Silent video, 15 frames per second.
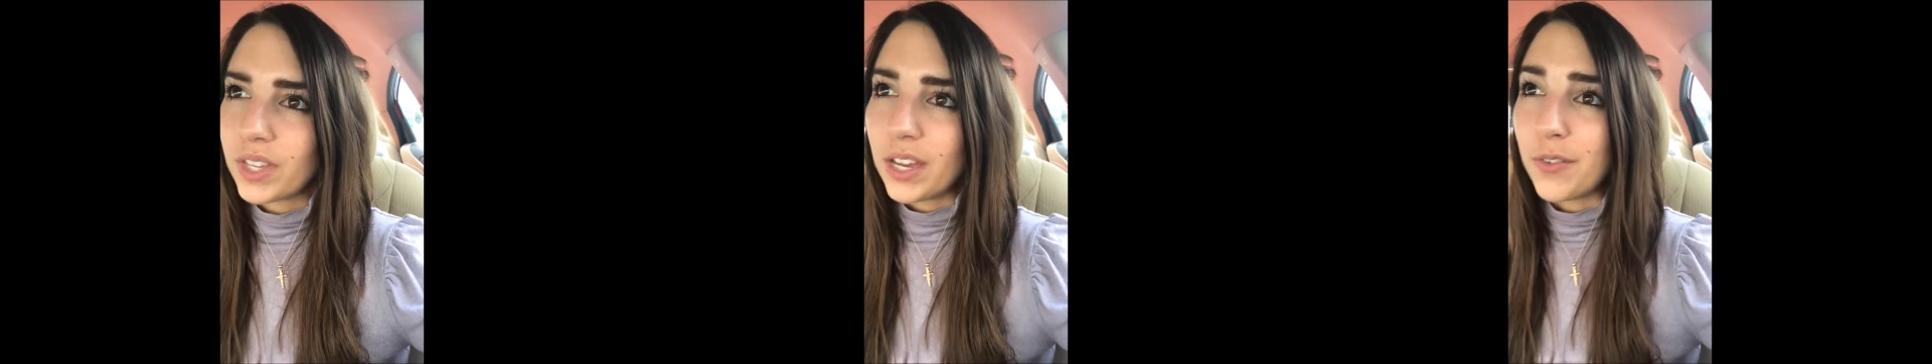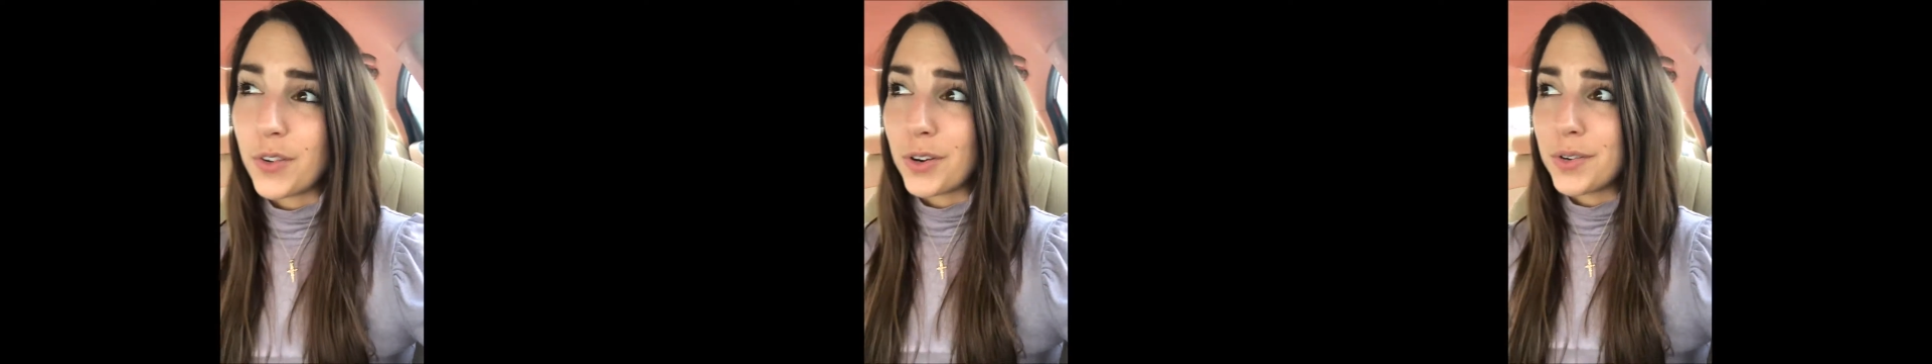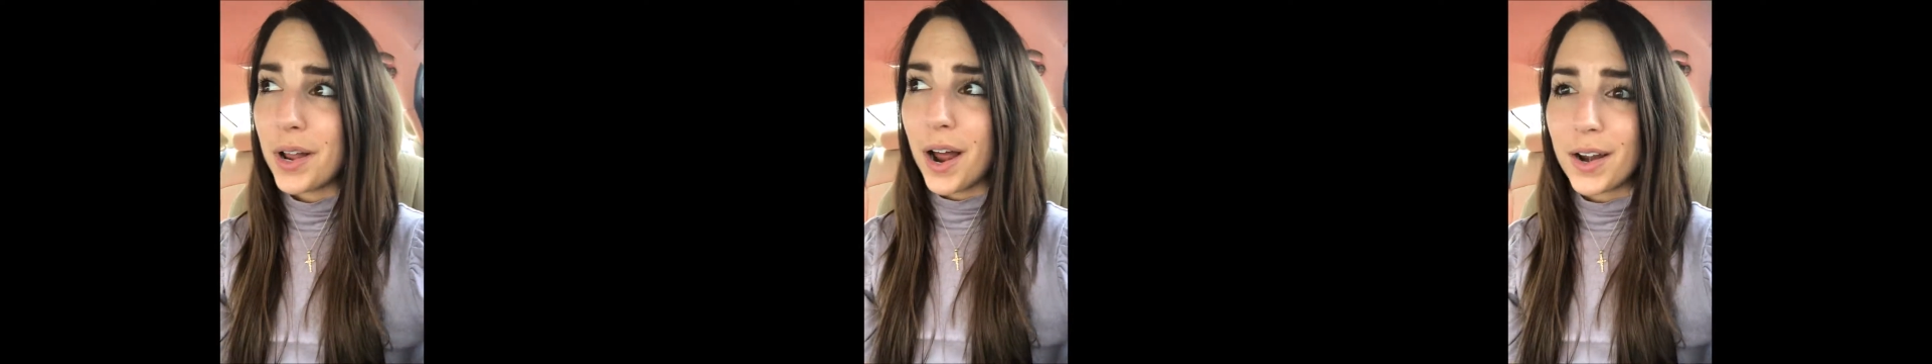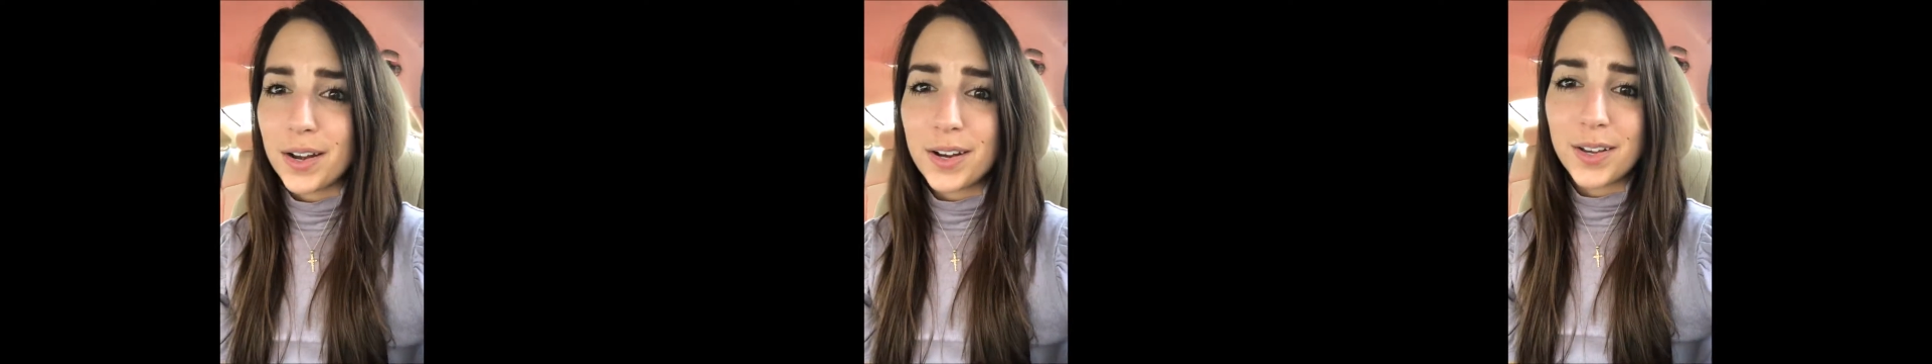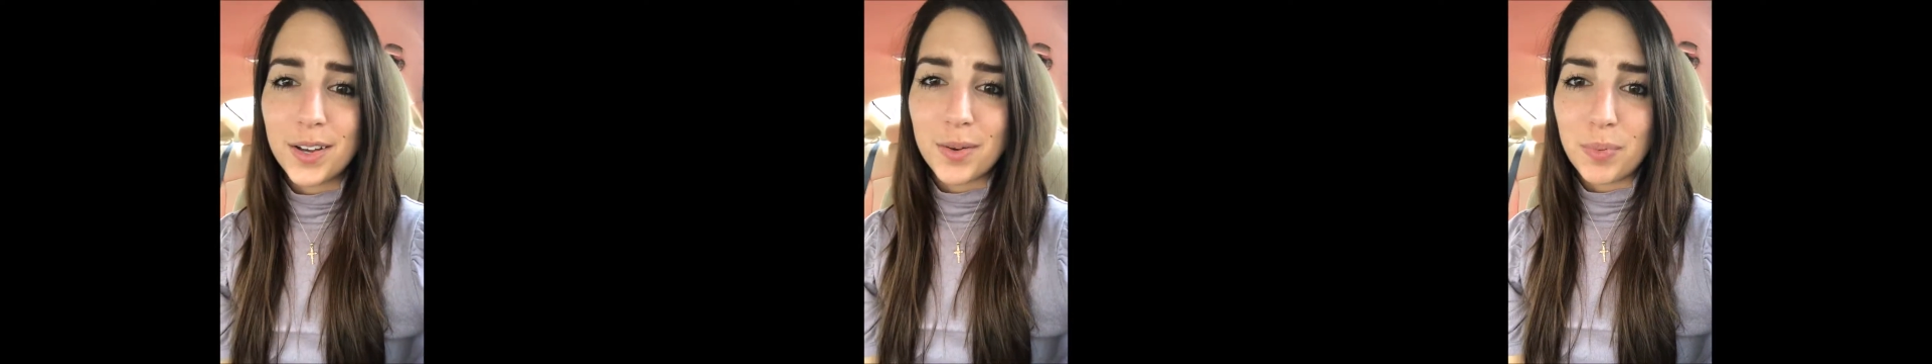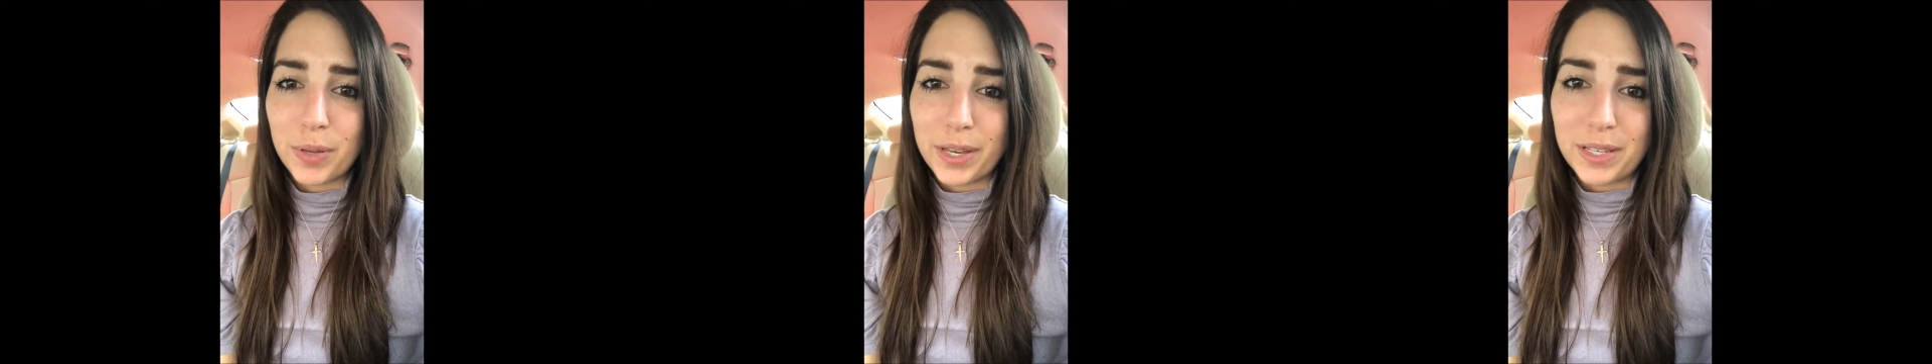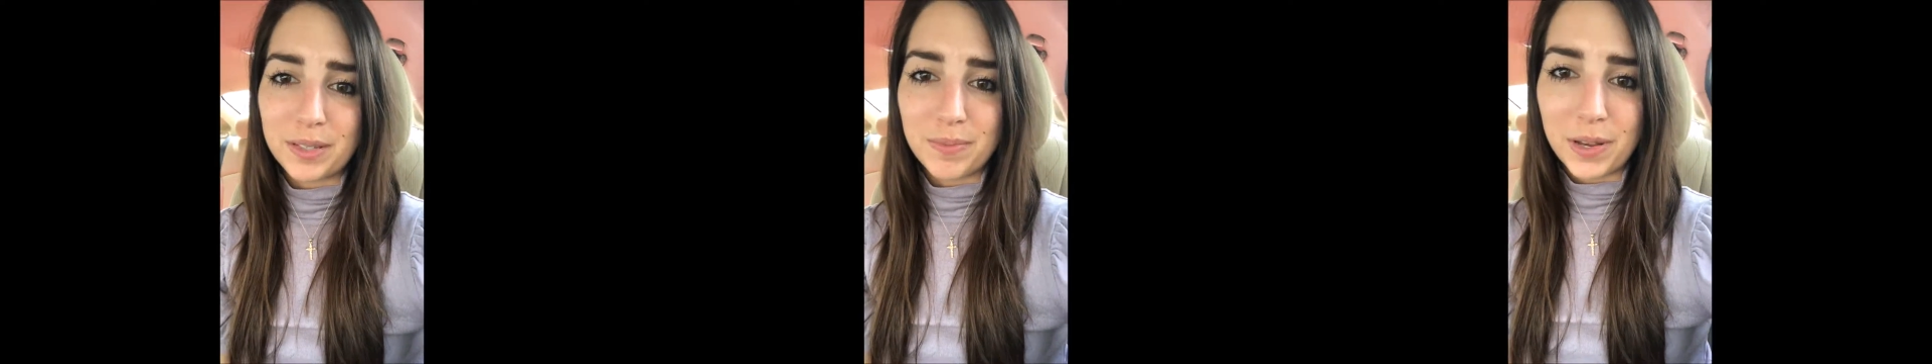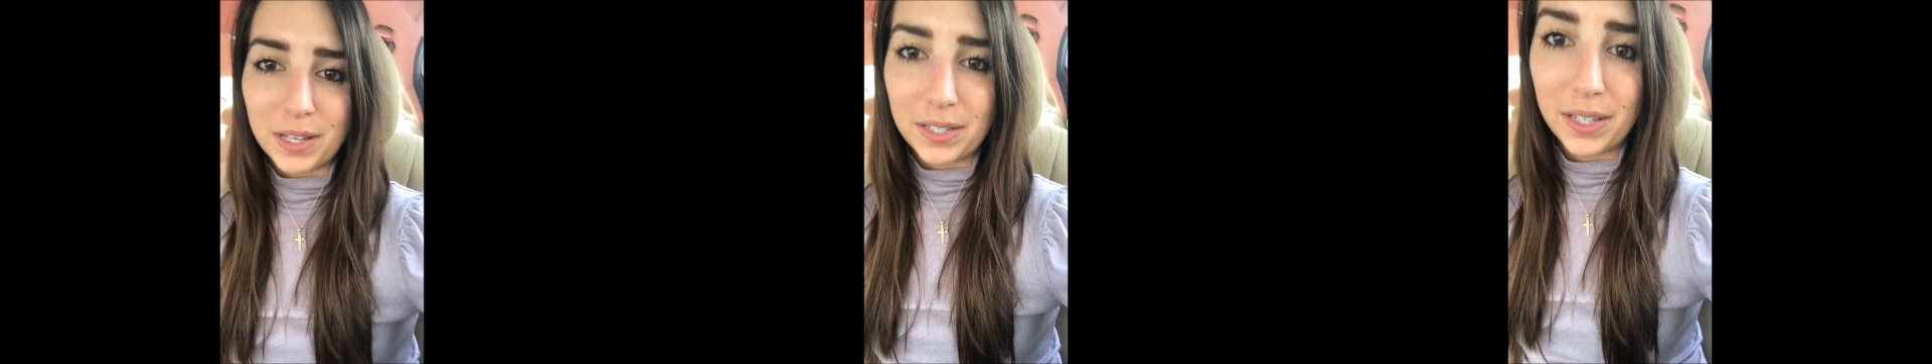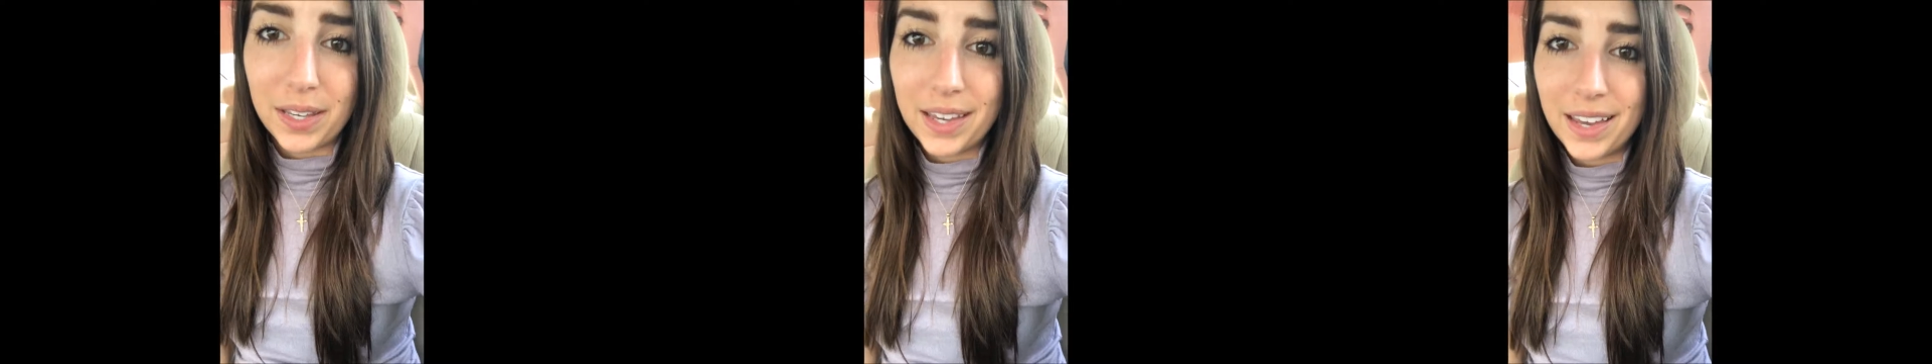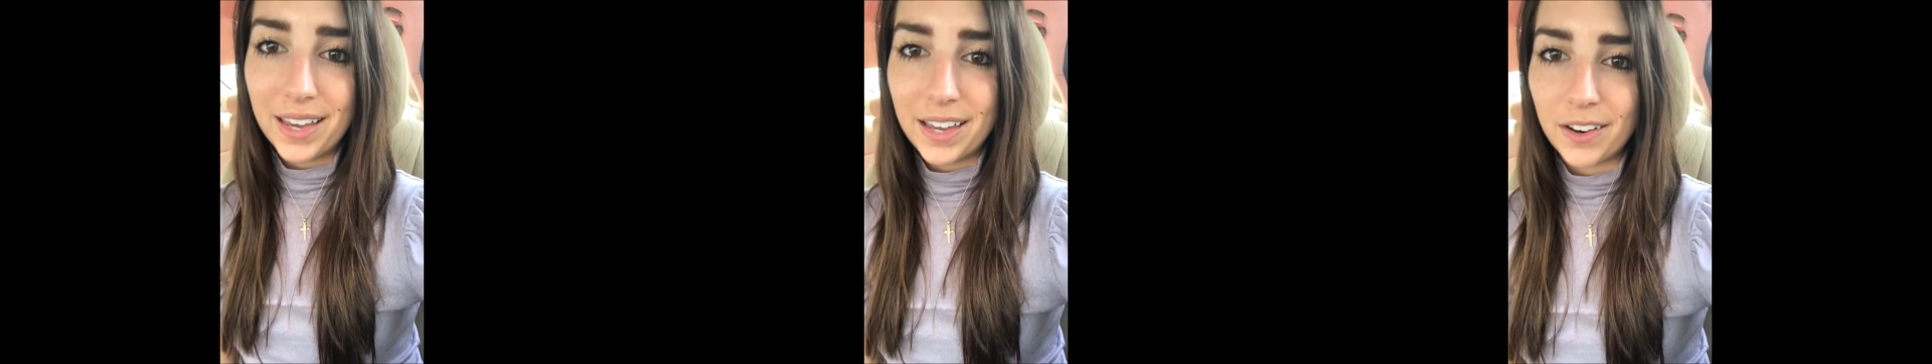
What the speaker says: if you're not in a good place mentally